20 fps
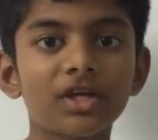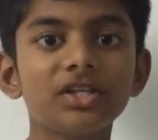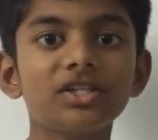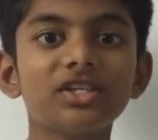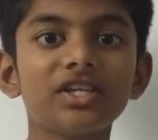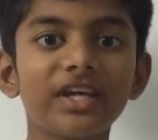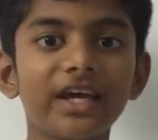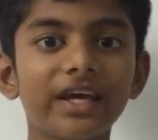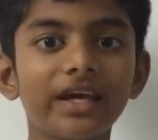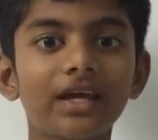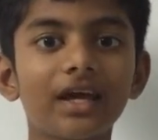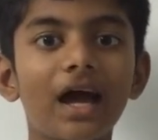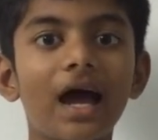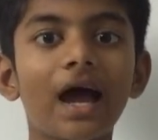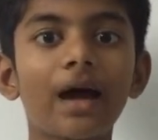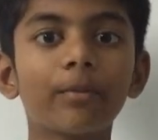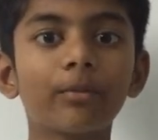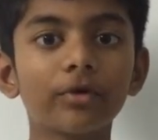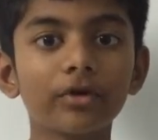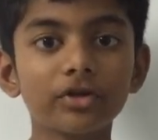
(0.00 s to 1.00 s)
Today
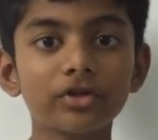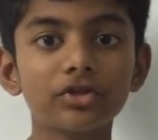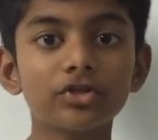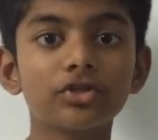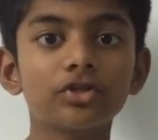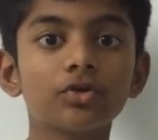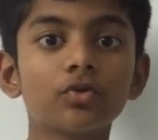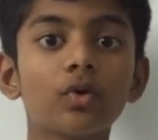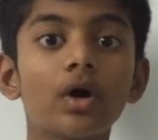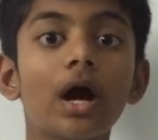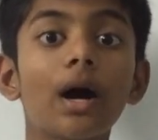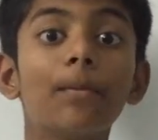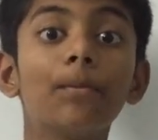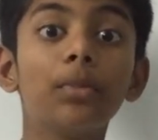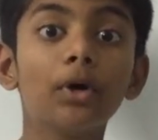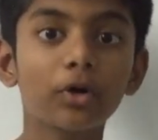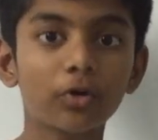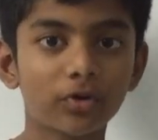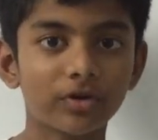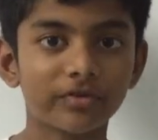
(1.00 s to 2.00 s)
I'm going to do a
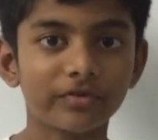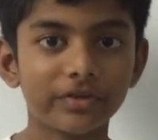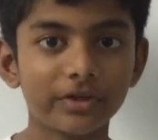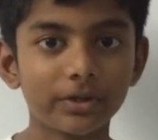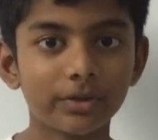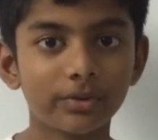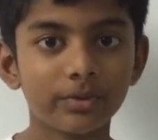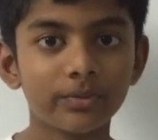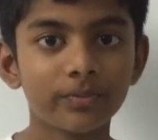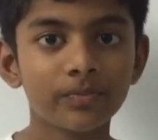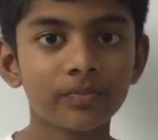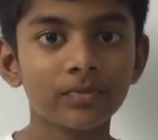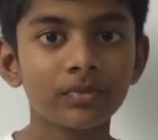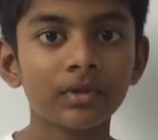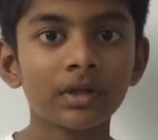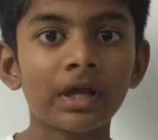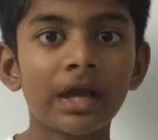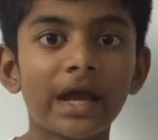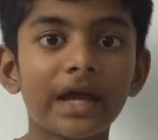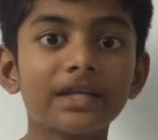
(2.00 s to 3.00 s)
book review,
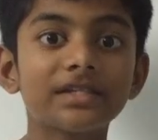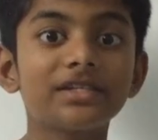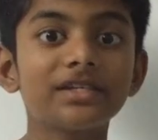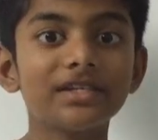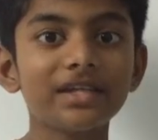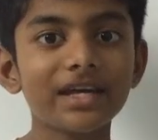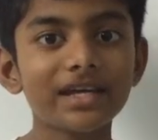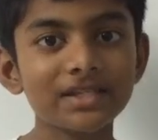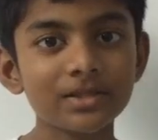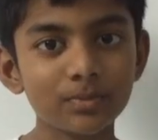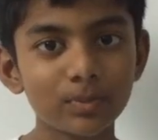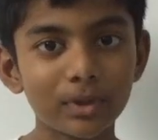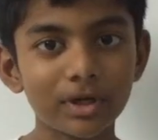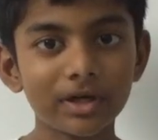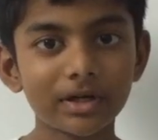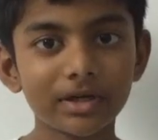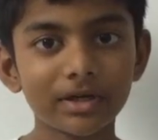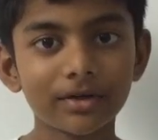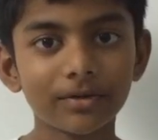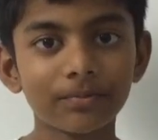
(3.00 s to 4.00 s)
and today's
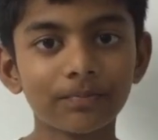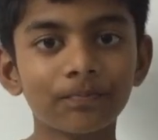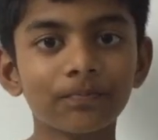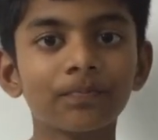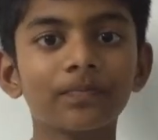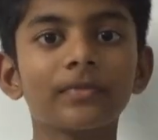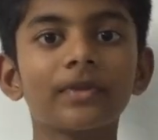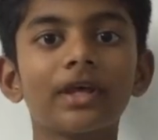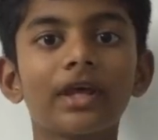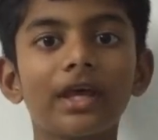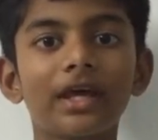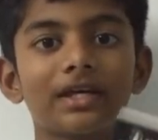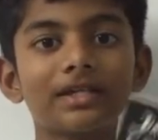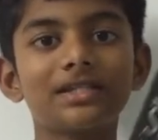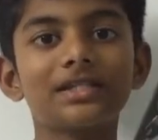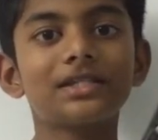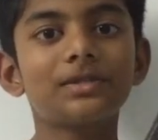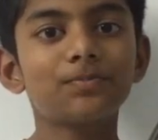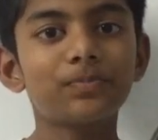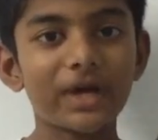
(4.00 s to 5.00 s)
book
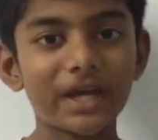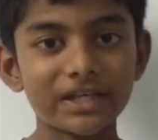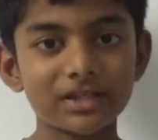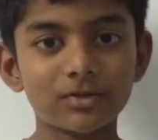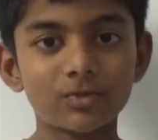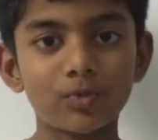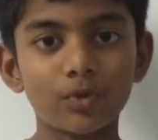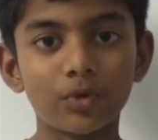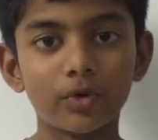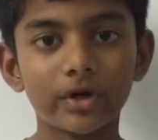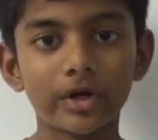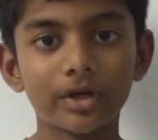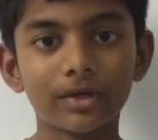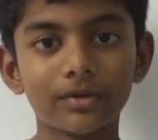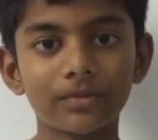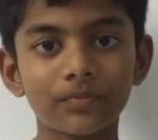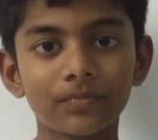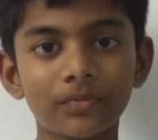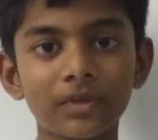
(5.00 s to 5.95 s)
is SpaceBoy.